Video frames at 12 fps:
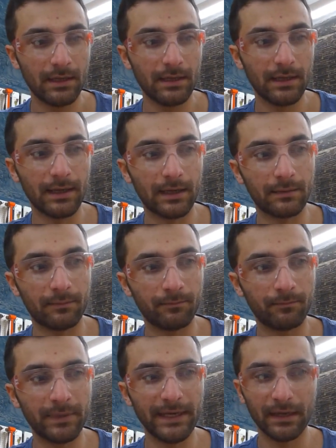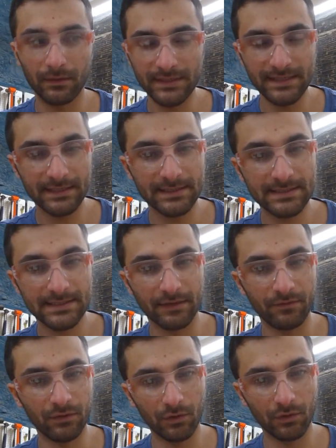But nowadays,
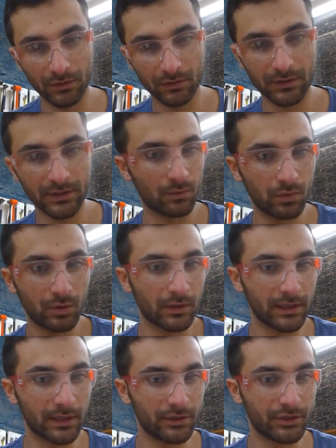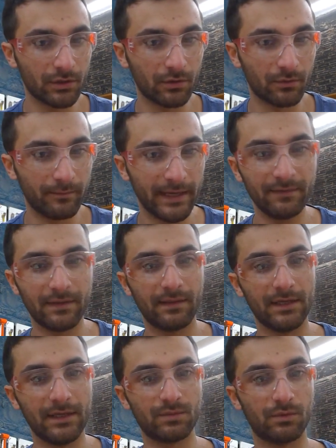if you go and look at a woodworking show, many of the
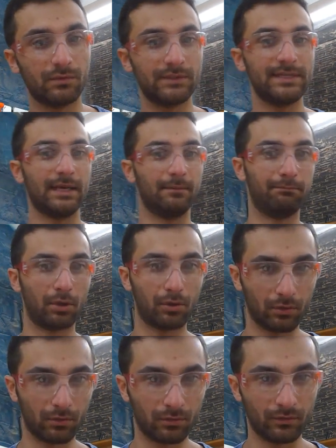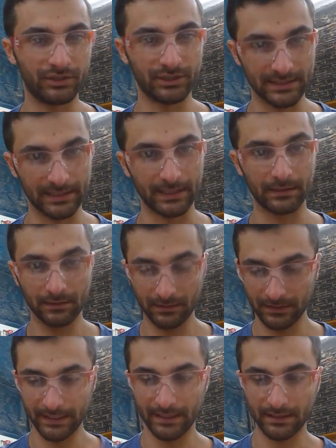things will take a burl, which is like a
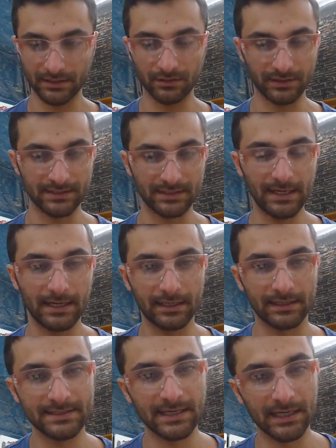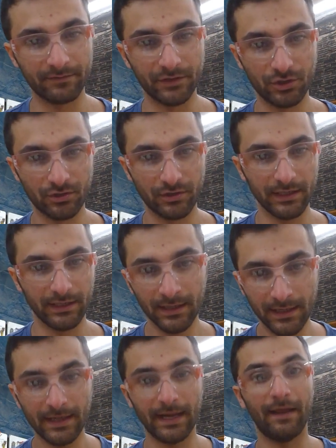cancerous knot on the side of a tree,
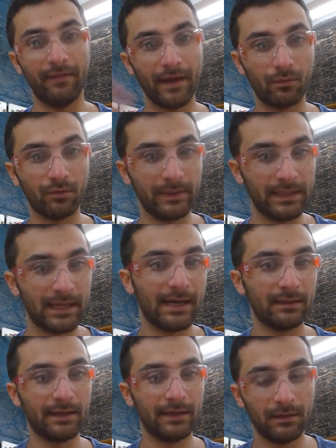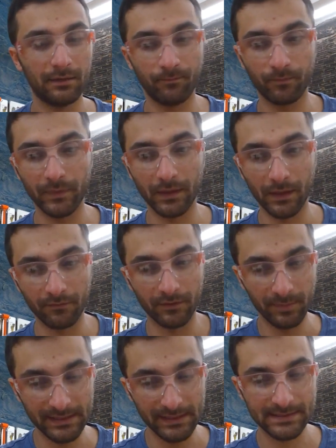and that will be the highlight of the
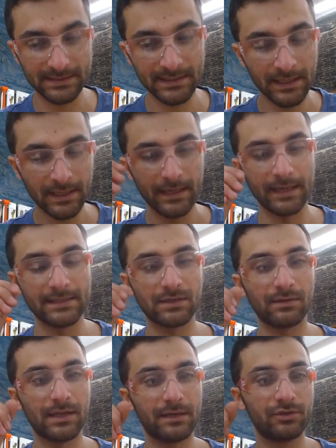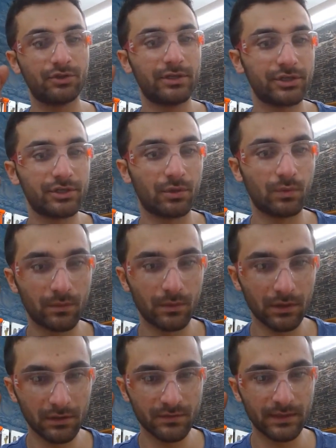piece. And so a lot of traditional
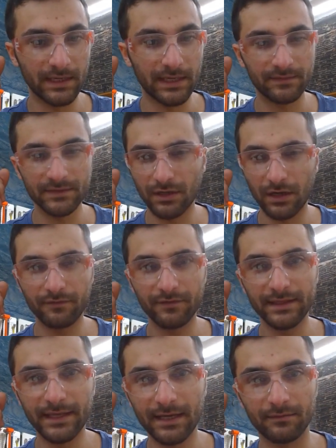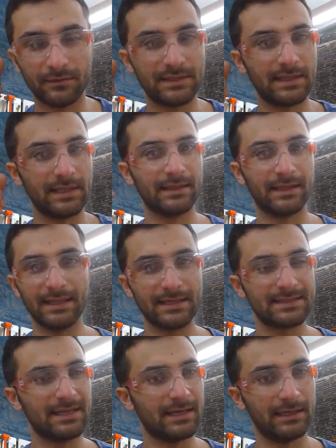woodworkers would kind of scoff at that and think like,
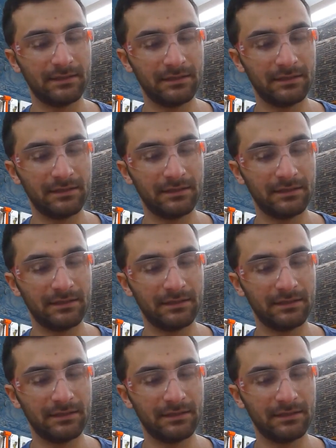that's not